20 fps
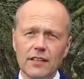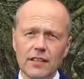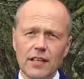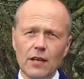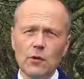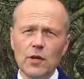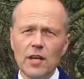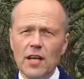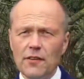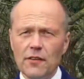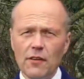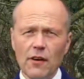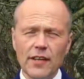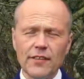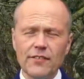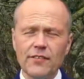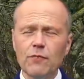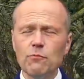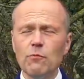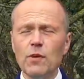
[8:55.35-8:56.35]
Now, another
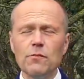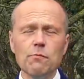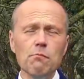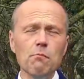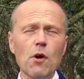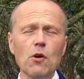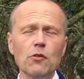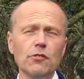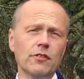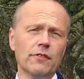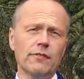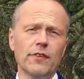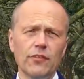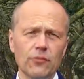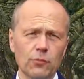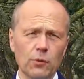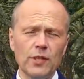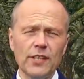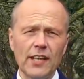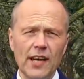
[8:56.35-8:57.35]
item which most of
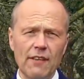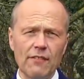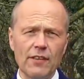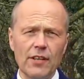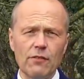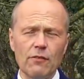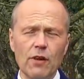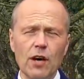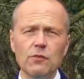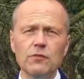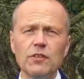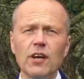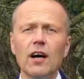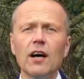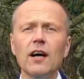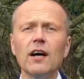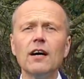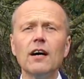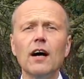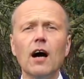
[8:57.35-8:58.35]
us will carry around
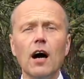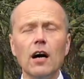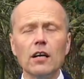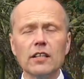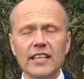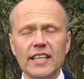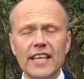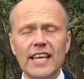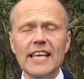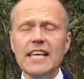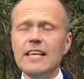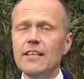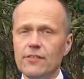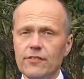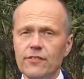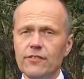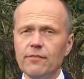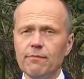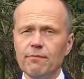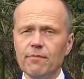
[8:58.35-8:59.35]
are our
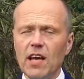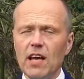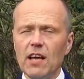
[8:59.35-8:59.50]
keys.